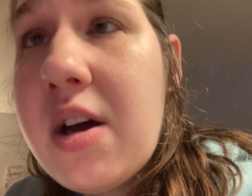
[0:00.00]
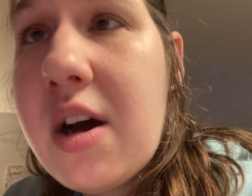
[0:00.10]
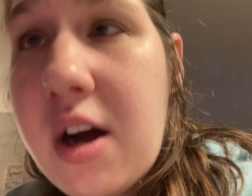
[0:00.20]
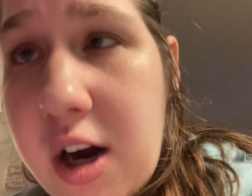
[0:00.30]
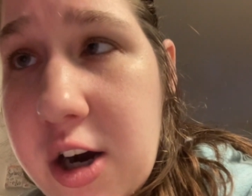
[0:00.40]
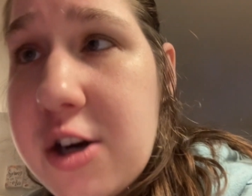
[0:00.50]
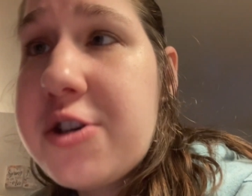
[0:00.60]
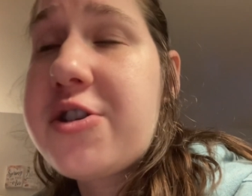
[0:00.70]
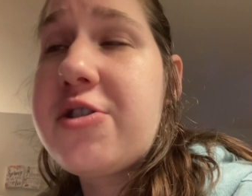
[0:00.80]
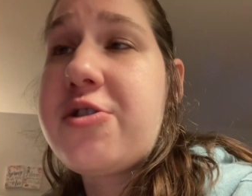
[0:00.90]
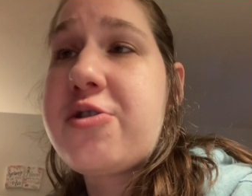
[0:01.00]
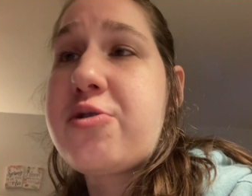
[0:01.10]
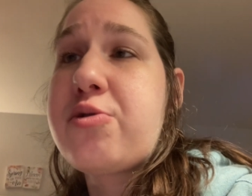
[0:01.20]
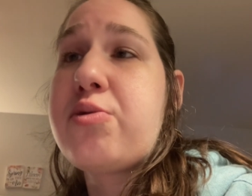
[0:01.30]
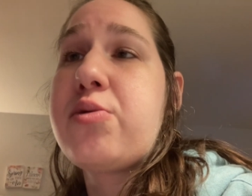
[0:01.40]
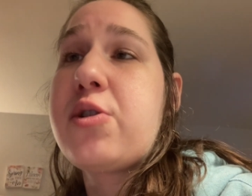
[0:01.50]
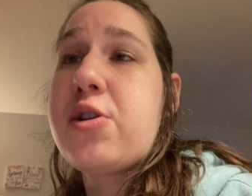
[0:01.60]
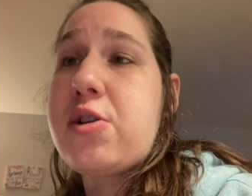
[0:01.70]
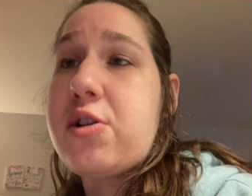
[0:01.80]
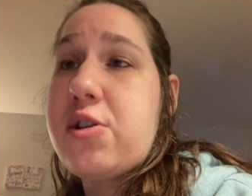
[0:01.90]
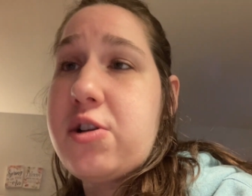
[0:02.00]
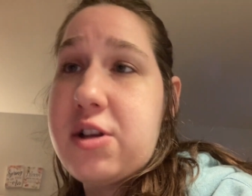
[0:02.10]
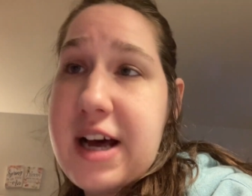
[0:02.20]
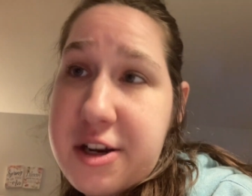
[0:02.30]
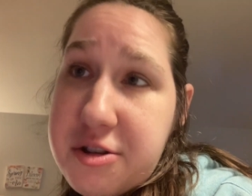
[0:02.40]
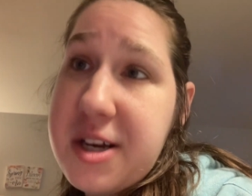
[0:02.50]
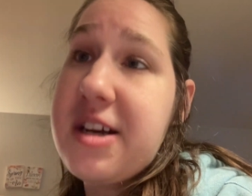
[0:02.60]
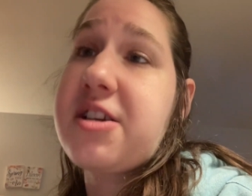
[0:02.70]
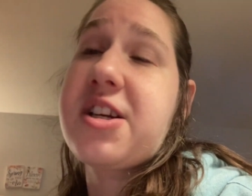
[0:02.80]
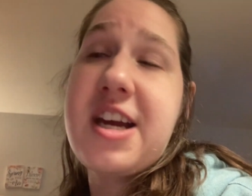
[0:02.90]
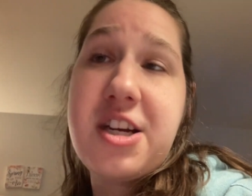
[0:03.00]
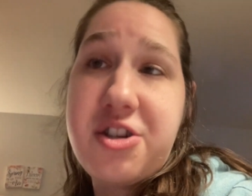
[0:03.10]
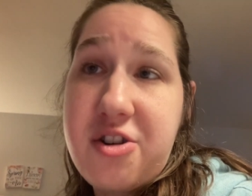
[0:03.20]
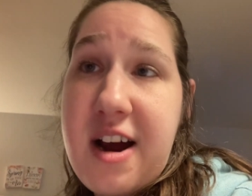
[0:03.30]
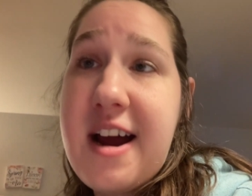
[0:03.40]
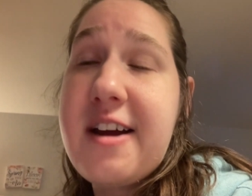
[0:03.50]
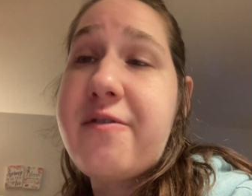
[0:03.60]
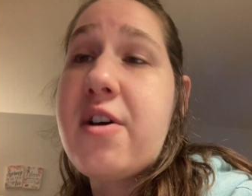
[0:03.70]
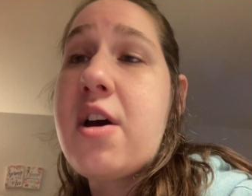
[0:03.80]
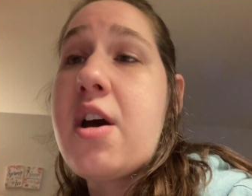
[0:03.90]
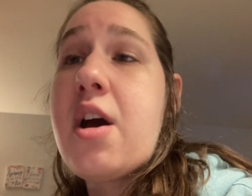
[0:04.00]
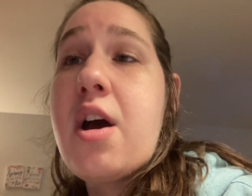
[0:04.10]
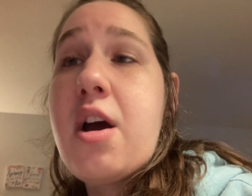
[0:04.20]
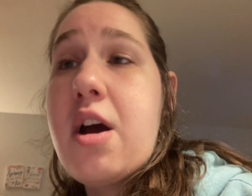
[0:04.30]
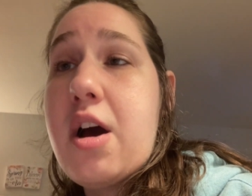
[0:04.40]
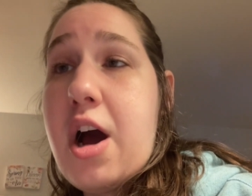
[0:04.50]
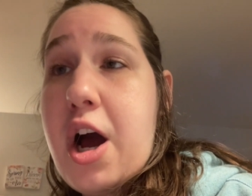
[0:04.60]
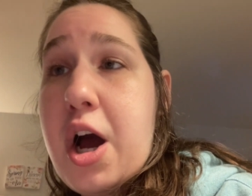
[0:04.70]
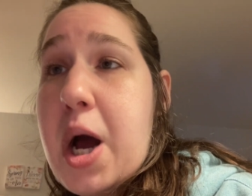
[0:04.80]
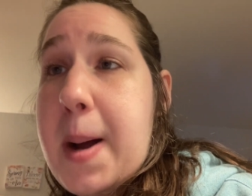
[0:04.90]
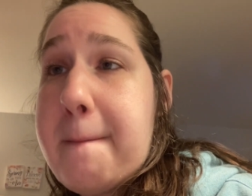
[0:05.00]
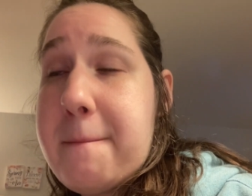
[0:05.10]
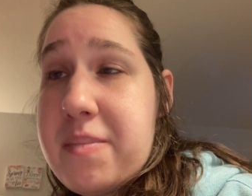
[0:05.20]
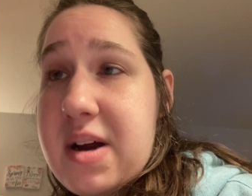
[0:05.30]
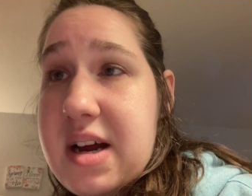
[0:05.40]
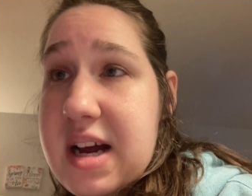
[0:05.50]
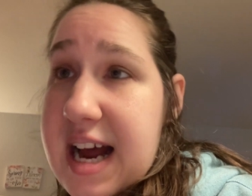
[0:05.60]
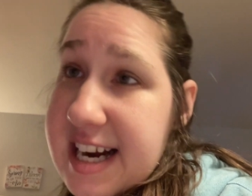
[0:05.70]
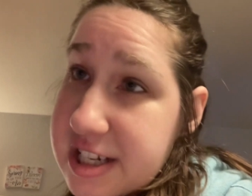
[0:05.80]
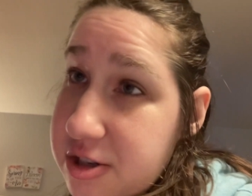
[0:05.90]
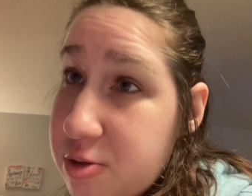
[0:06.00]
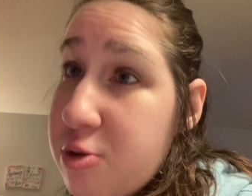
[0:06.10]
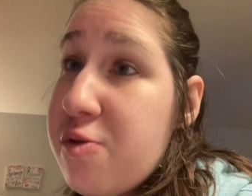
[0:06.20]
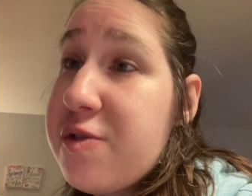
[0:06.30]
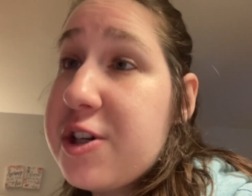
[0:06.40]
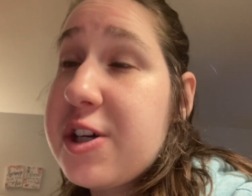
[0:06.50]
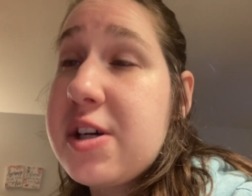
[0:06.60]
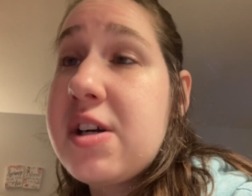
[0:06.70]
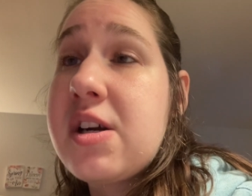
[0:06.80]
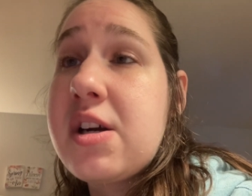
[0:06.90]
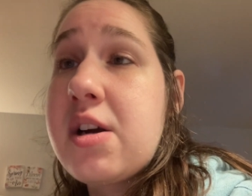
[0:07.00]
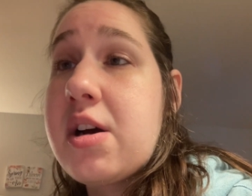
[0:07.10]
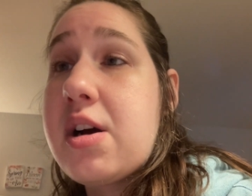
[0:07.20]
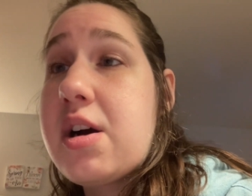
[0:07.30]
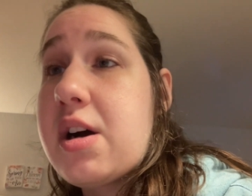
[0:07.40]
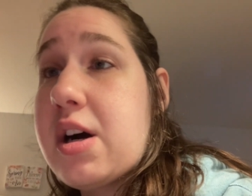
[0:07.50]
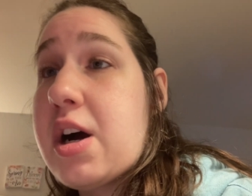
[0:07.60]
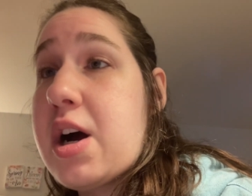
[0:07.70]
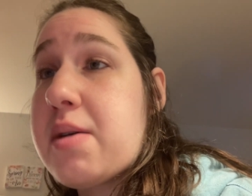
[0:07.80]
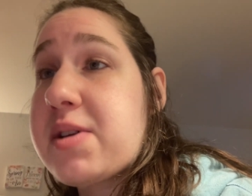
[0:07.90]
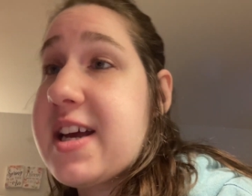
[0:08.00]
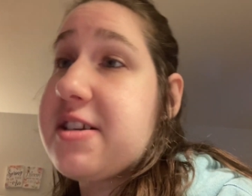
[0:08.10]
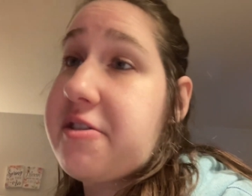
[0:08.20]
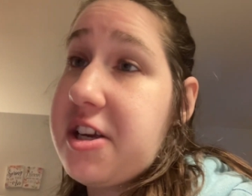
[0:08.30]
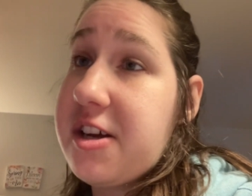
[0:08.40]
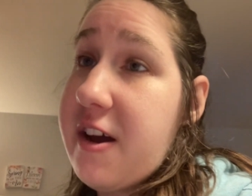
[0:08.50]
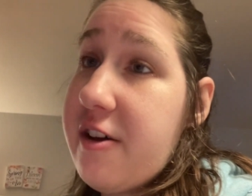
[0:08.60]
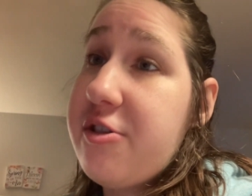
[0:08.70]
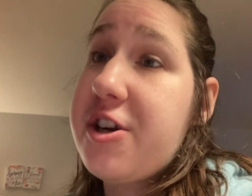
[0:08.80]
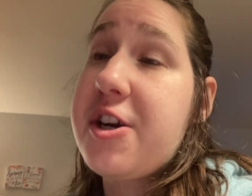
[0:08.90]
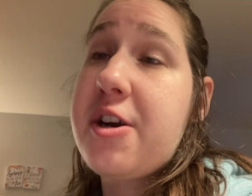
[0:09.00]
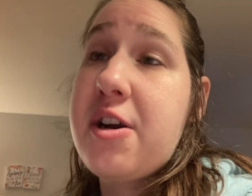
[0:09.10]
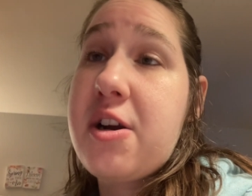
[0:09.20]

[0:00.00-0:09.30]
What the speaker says: hard to do a lot of things. Can't drive. I can do Uber. Can't see color.